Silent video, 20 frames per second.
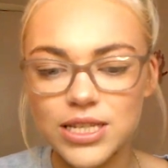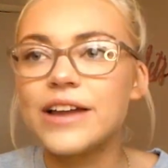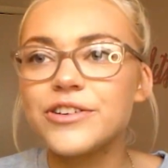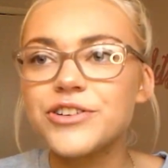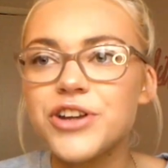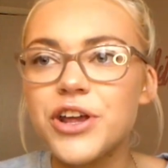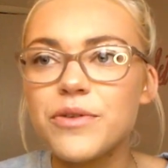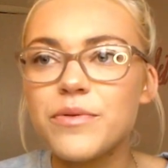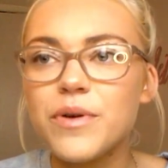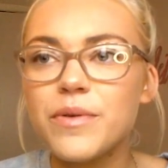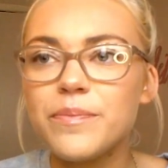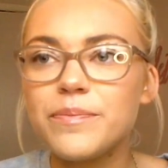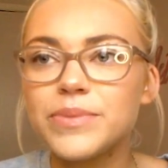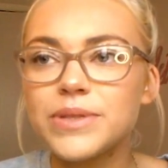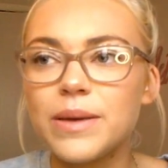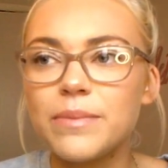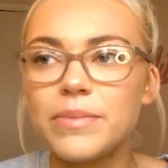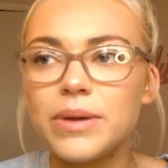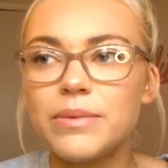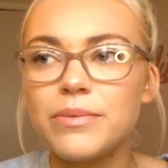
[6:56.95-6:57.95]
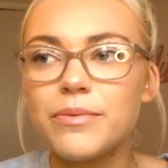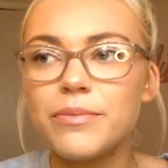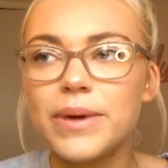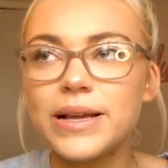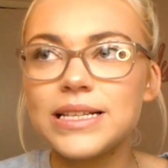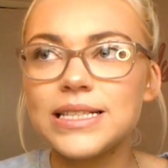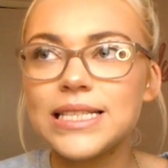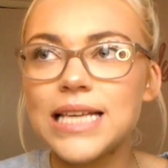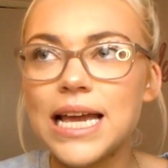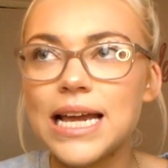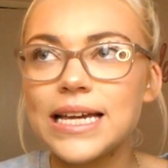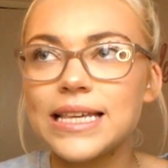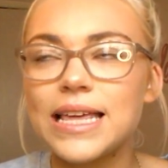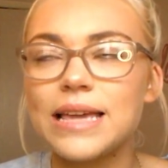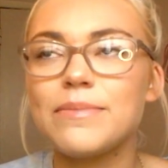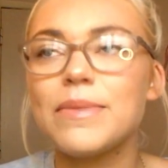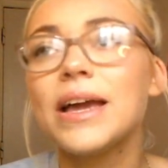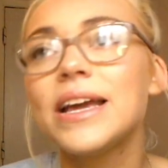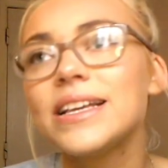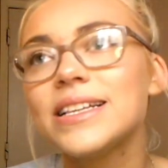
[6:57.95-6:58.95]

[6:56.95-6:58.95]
I know what some people may say. They may